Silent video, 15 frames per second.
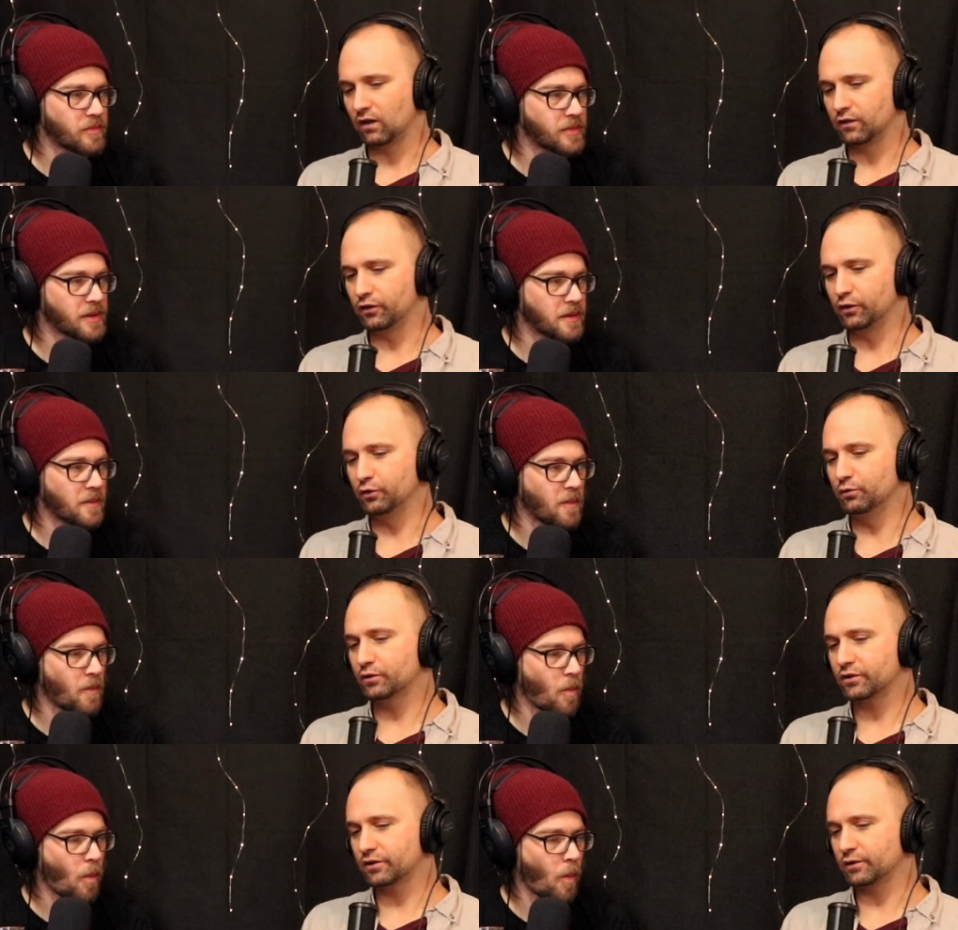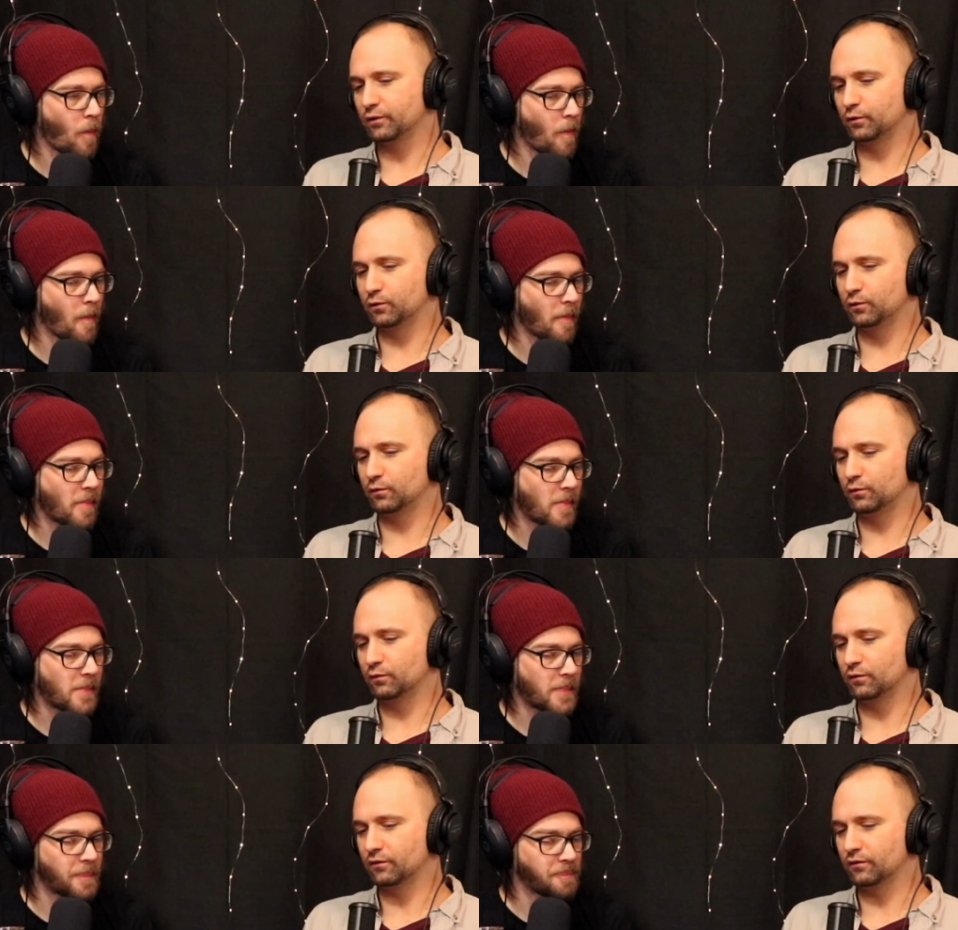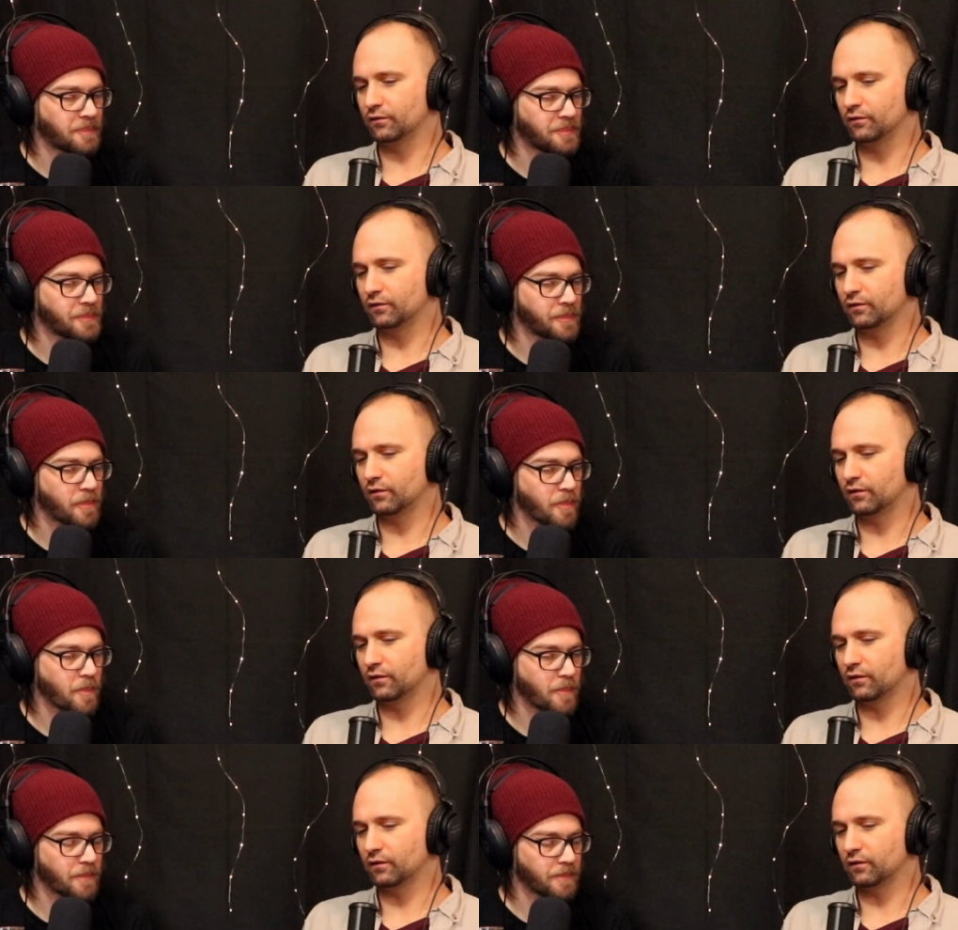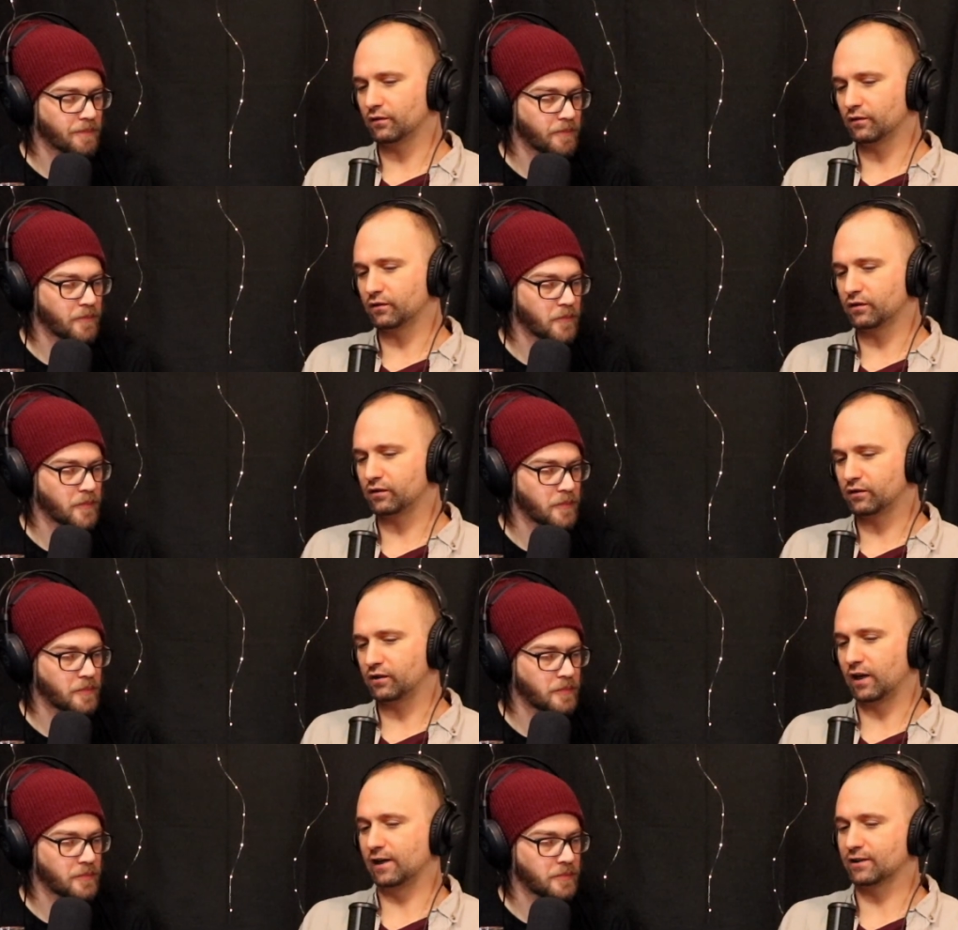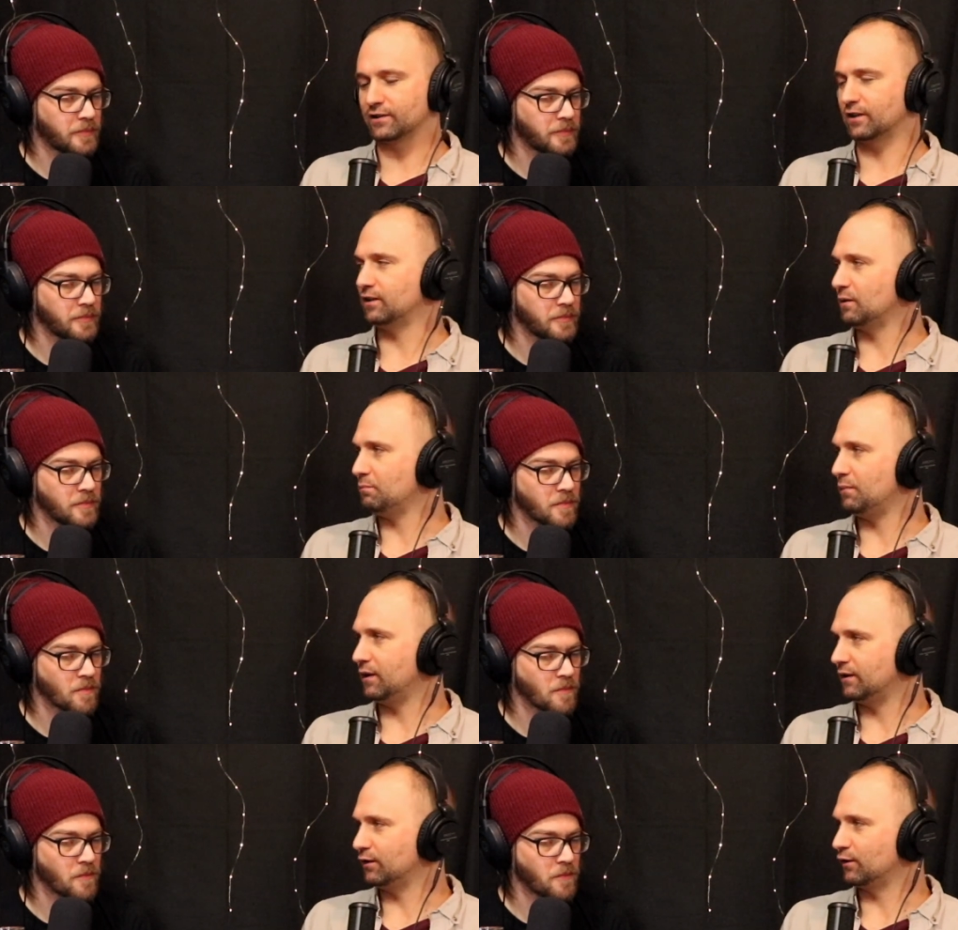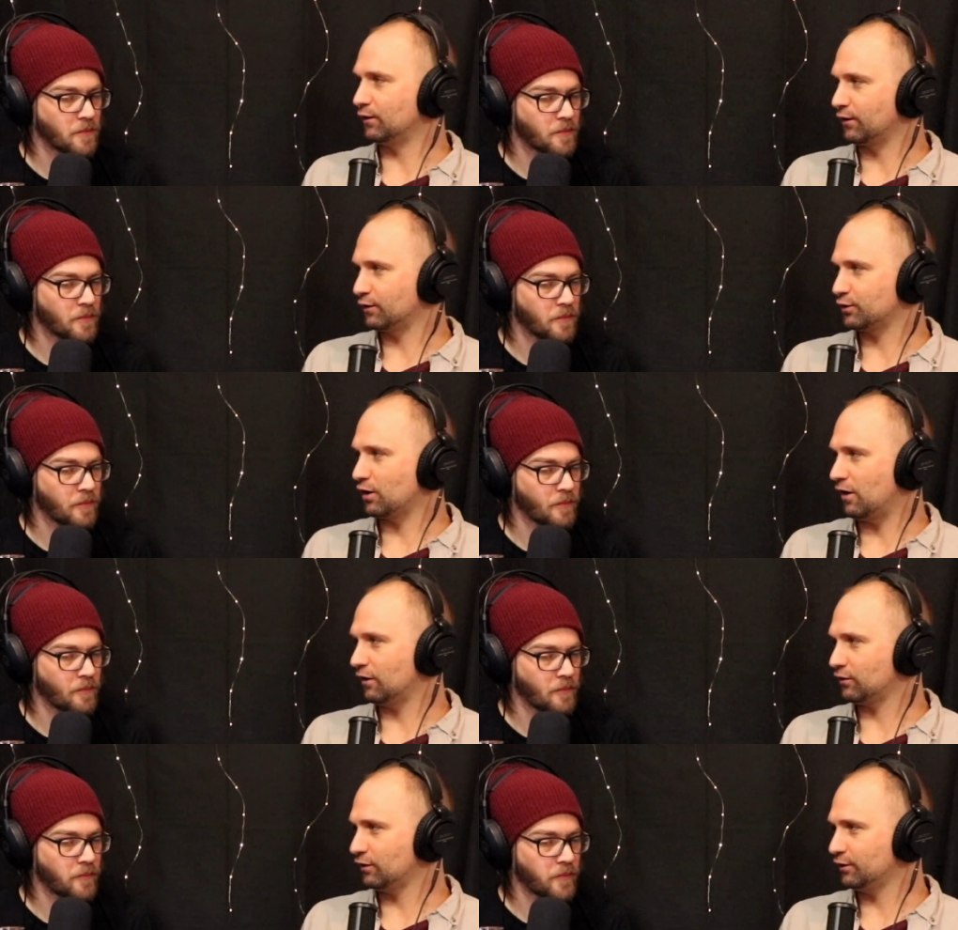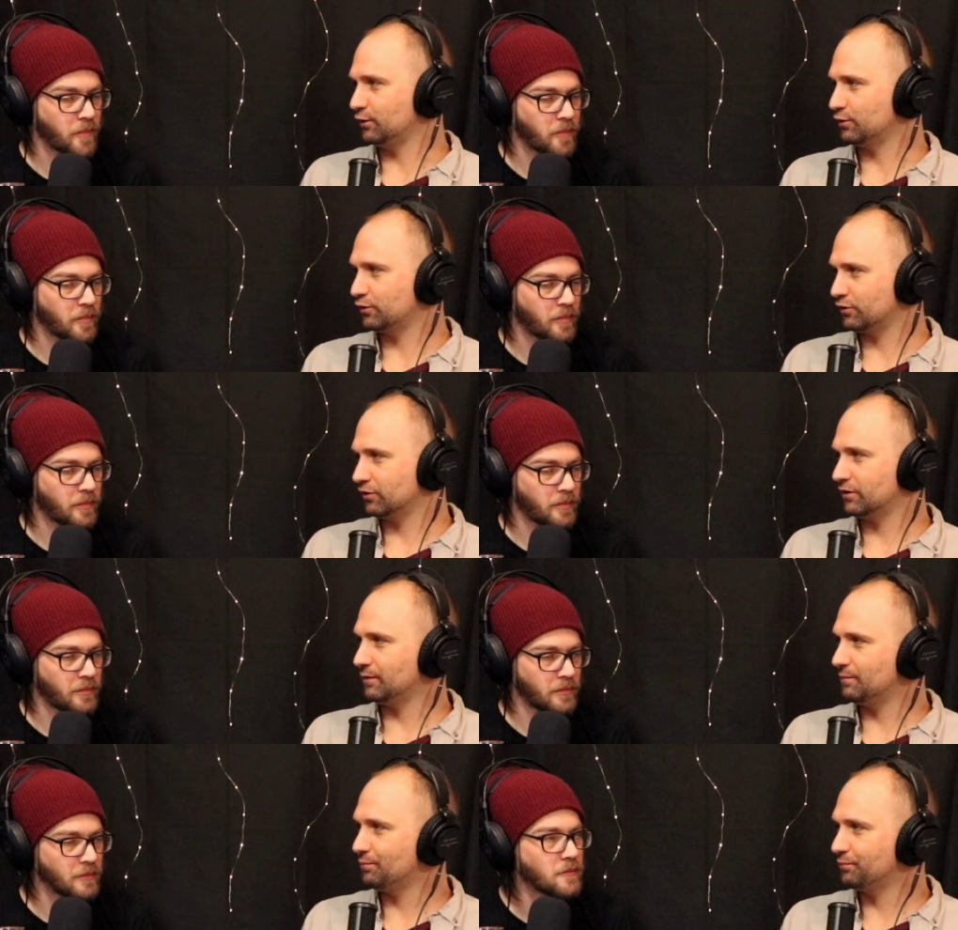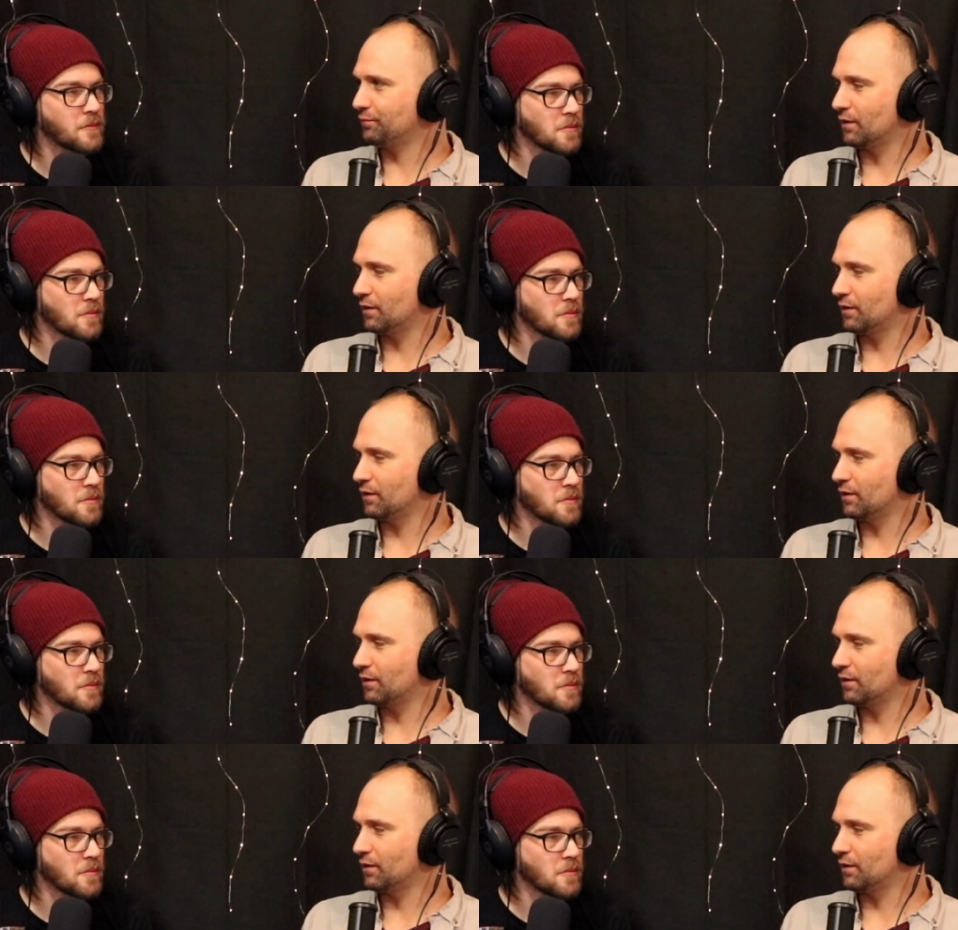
Speaker 1: used to tasting the mint or the chocolate usually,